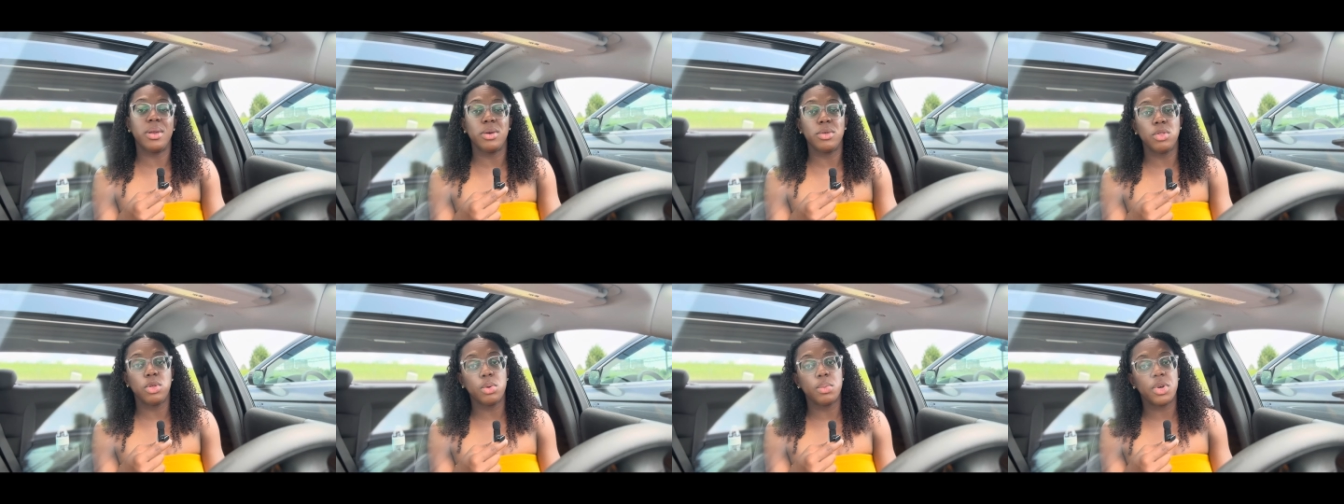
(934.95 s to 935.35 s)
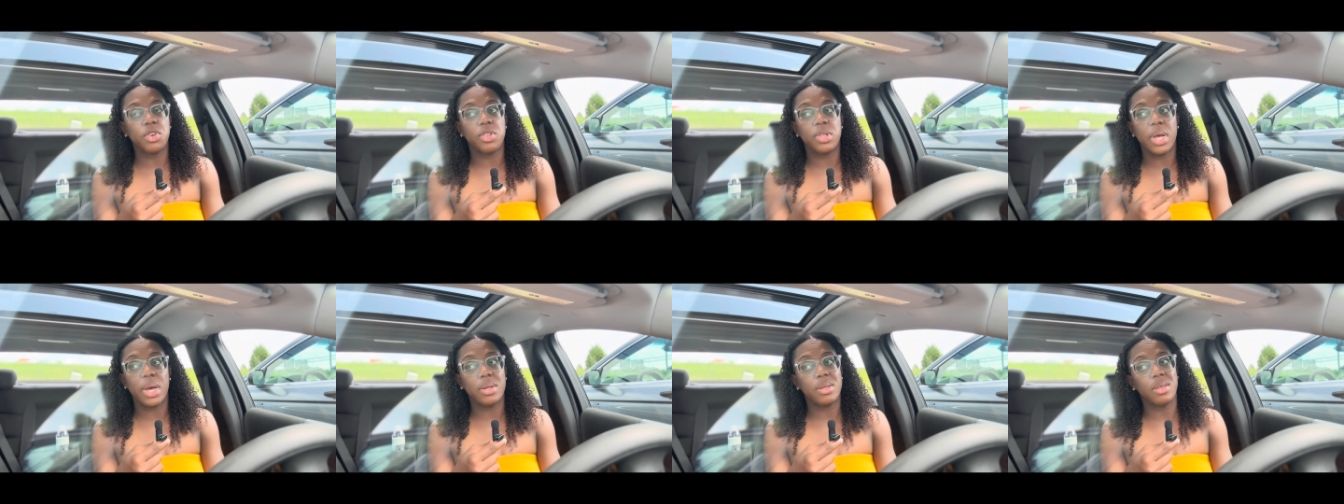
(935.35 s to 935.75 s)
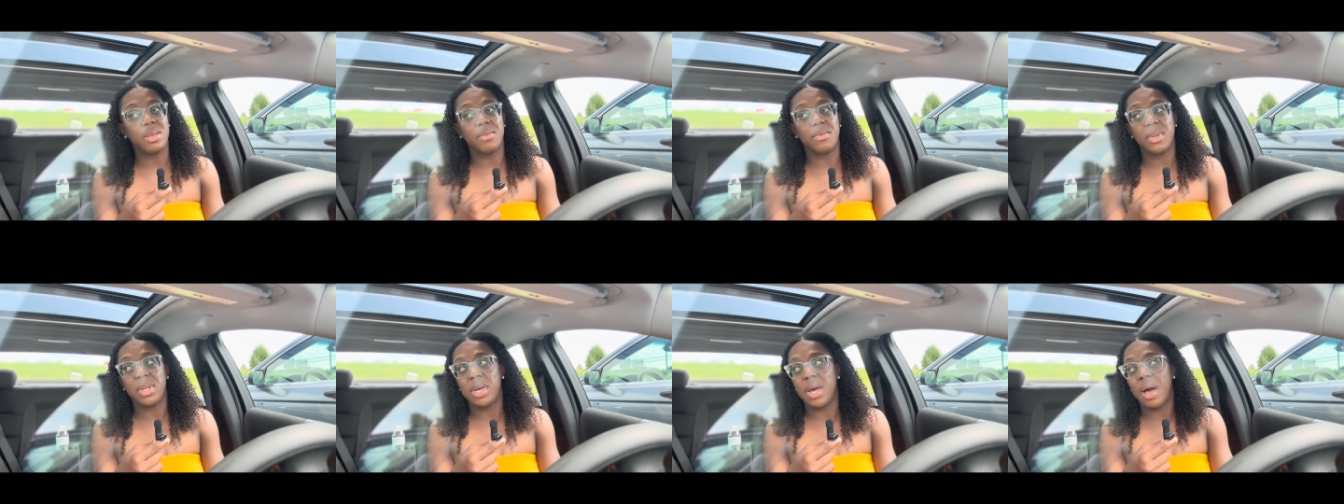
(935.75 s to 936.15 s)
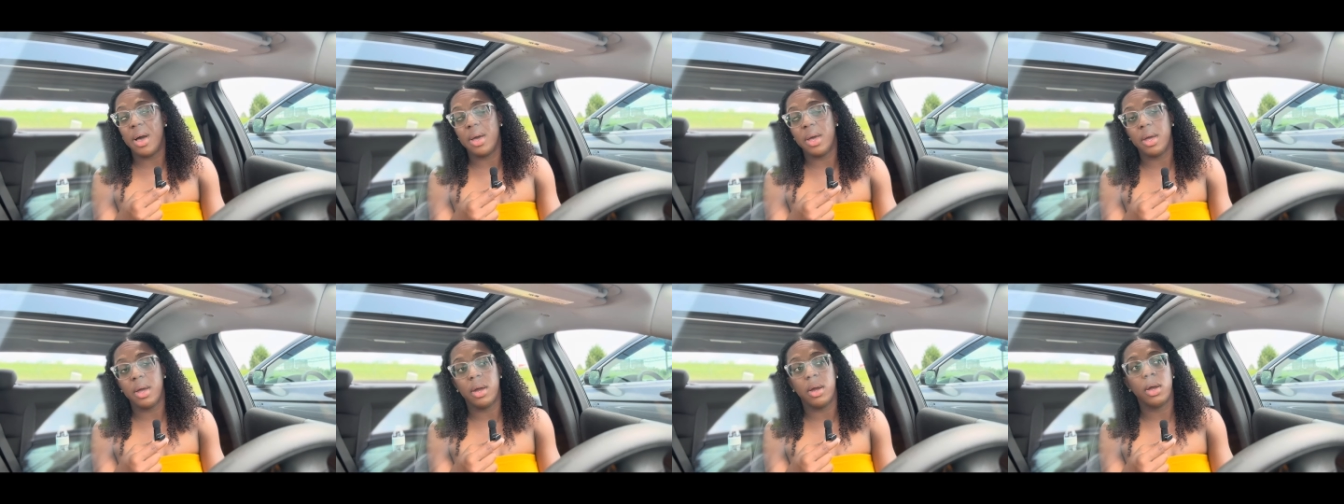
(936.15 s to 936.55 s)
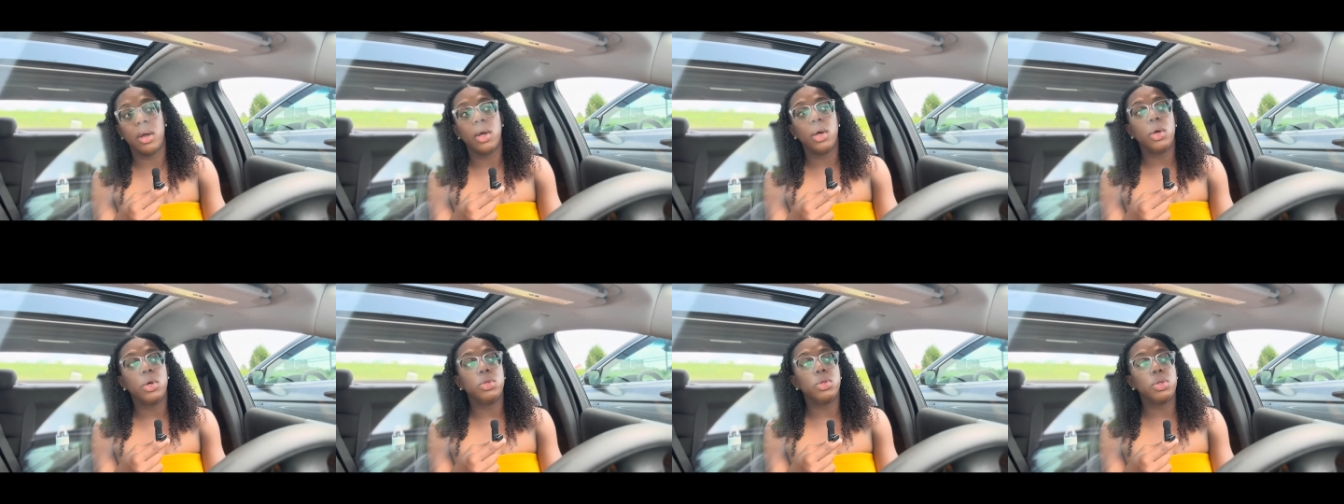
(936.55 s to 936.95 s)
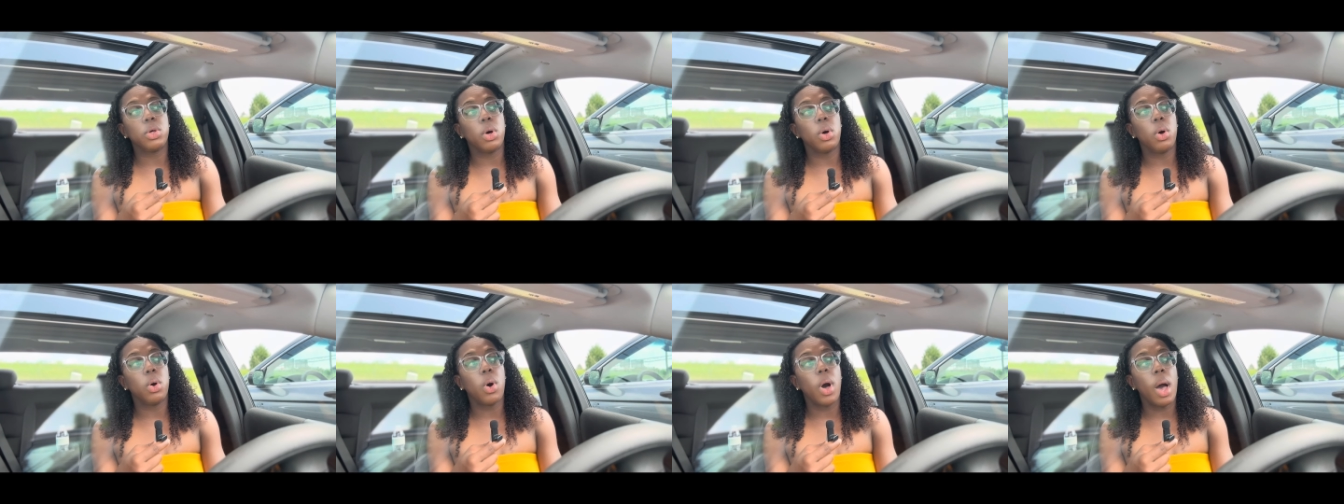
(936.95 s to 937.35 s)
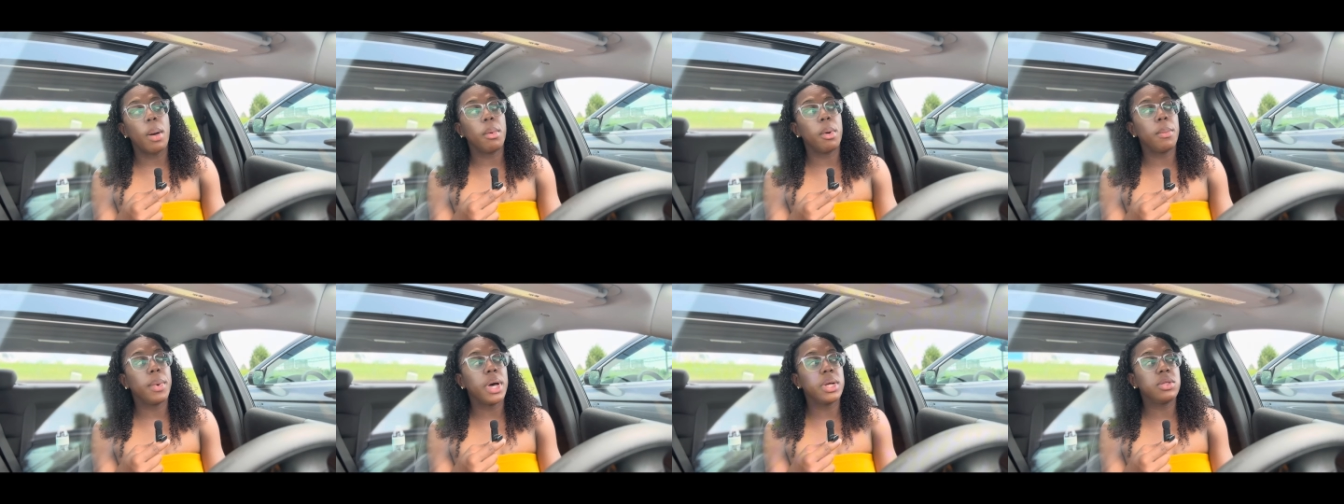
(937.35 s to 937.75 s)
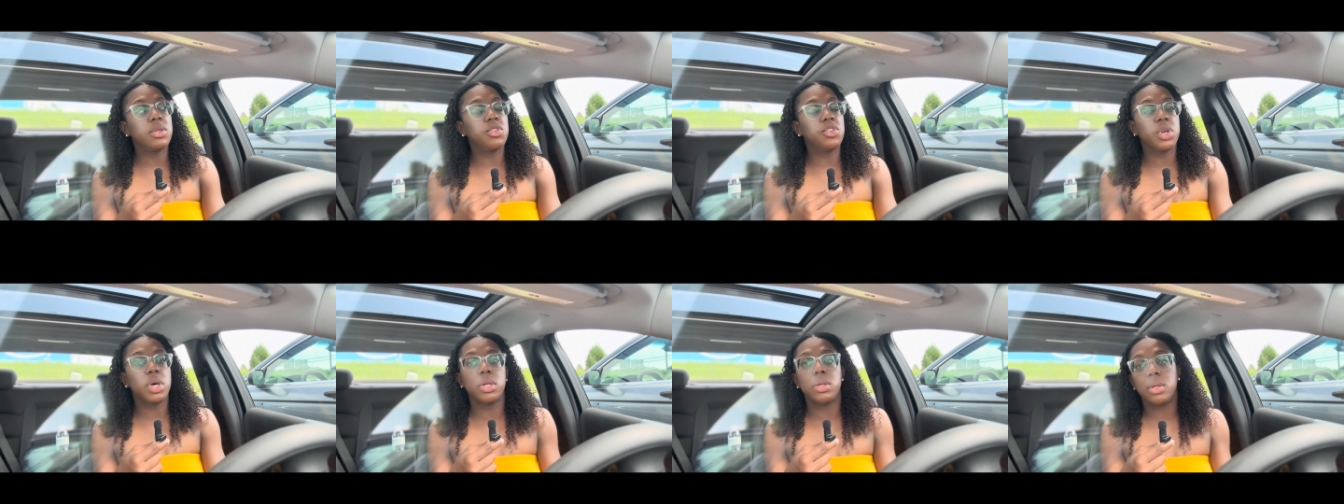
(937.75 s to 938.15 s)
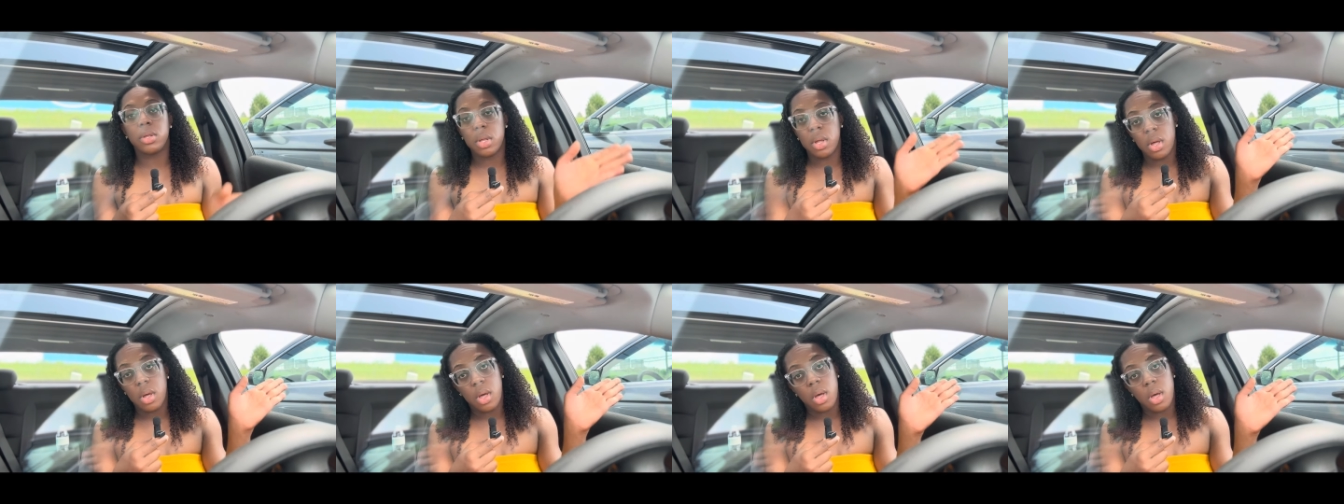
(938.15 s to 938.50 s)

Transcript: There's too much negativity out here. So I'm about to just